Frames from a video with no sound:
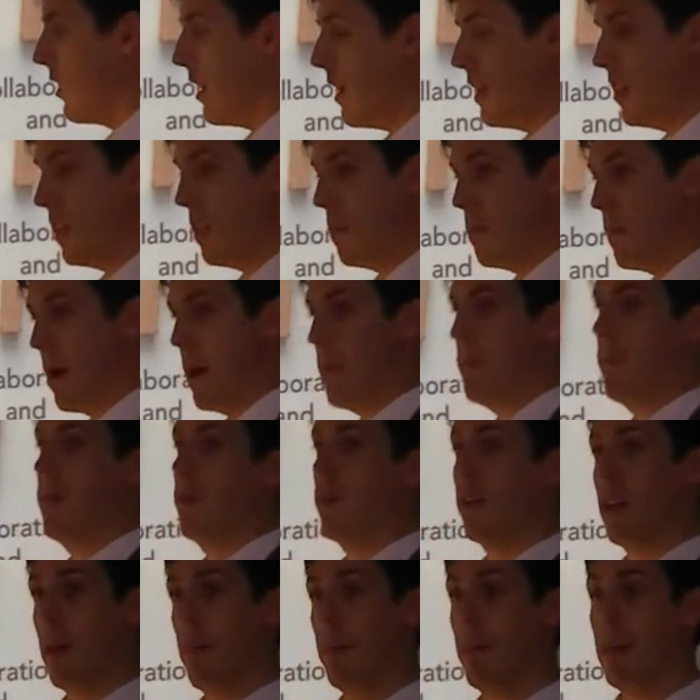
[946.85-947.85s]
can be
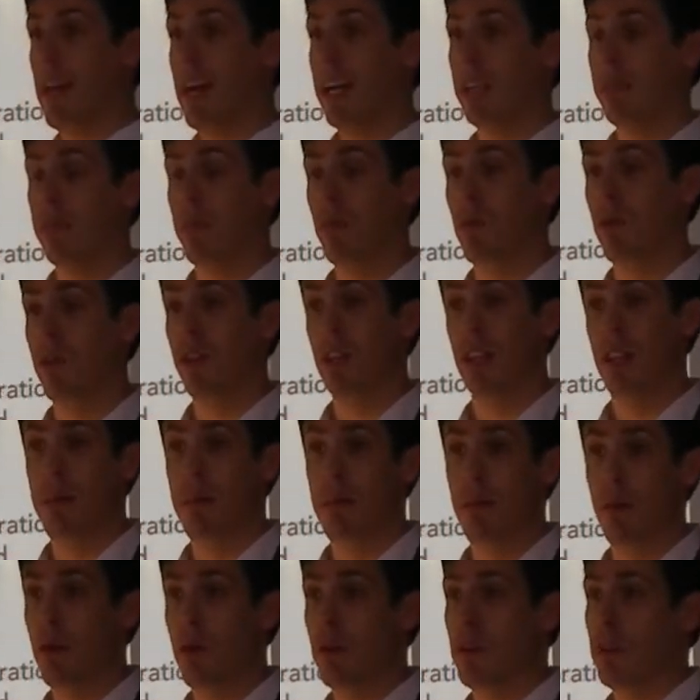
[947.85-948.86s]
exported and imported to the
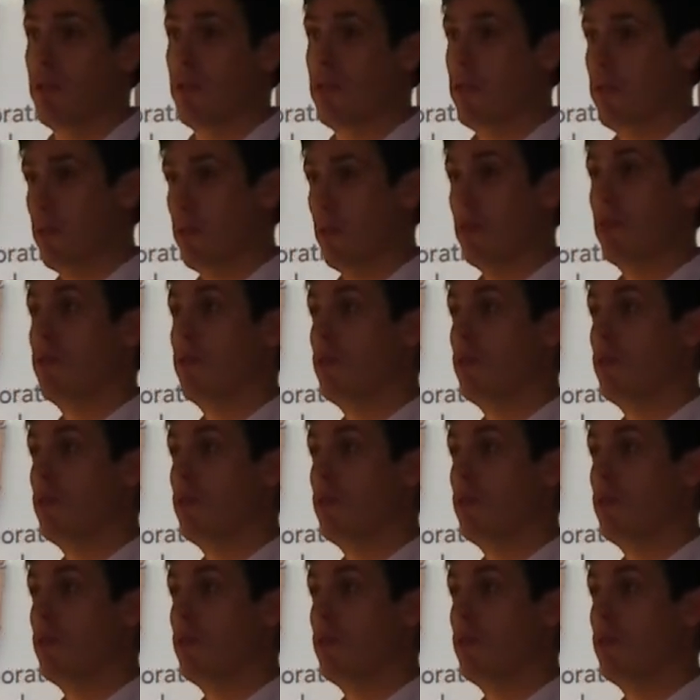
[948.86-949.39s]
tool they need.